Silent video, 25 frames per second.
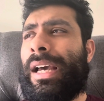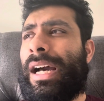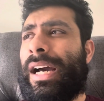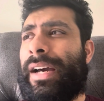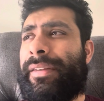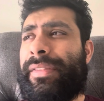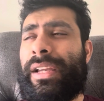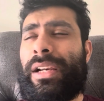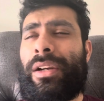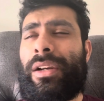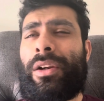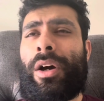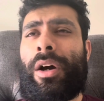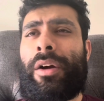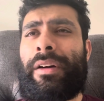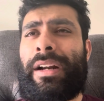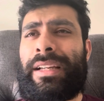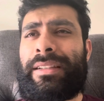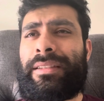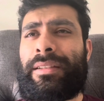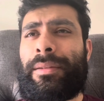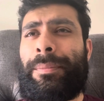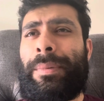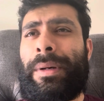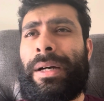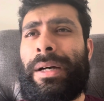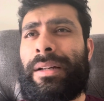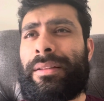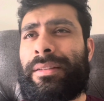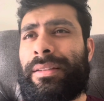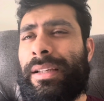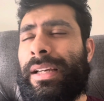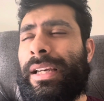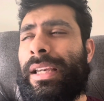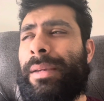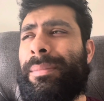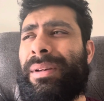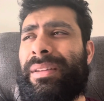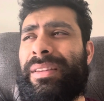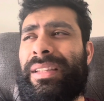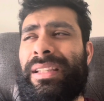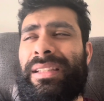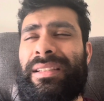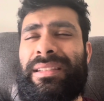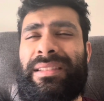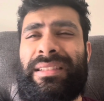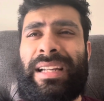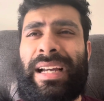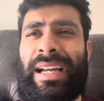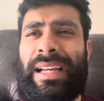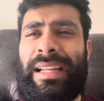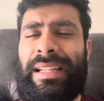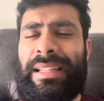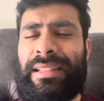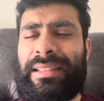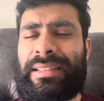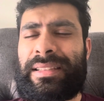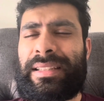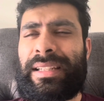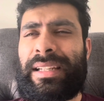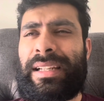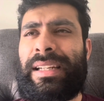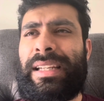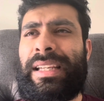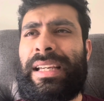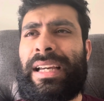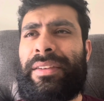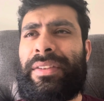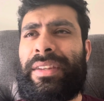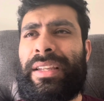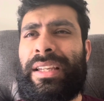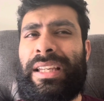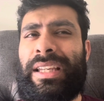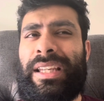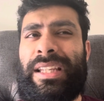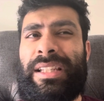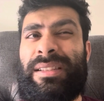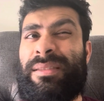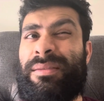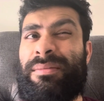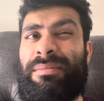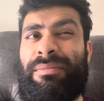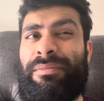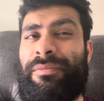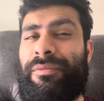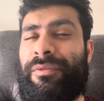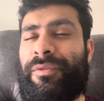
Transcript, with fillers: I think Lara has the power to hurt him. I think stylistically, I think his